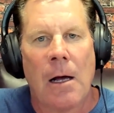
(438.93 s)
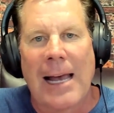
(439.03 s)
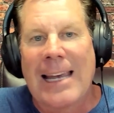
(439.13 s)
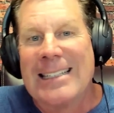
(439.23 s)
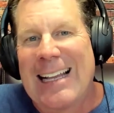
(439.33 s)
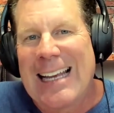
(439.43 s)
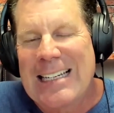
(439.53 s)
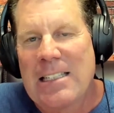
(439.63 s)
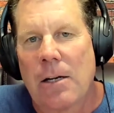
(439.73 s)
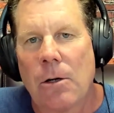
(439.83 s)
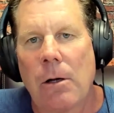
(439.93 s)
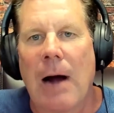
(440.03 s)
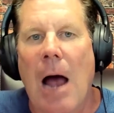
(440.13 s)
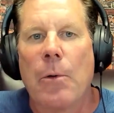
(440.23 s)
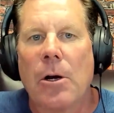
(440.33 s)
Like, in, like I said
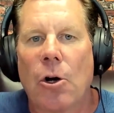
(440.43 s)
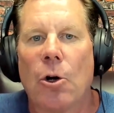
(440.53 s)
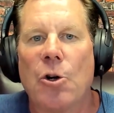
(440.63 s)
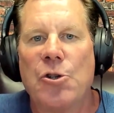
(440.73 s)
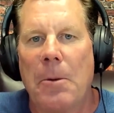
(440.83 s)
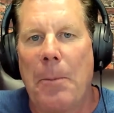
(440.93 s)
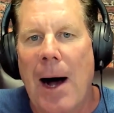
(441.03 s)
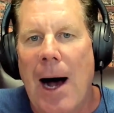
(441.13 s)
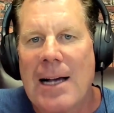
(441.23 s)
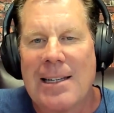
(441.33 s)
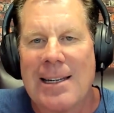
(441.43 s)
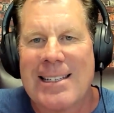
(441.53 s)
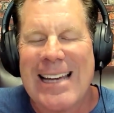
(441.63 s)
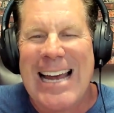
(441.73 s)
earlier, I would encourage you to pause this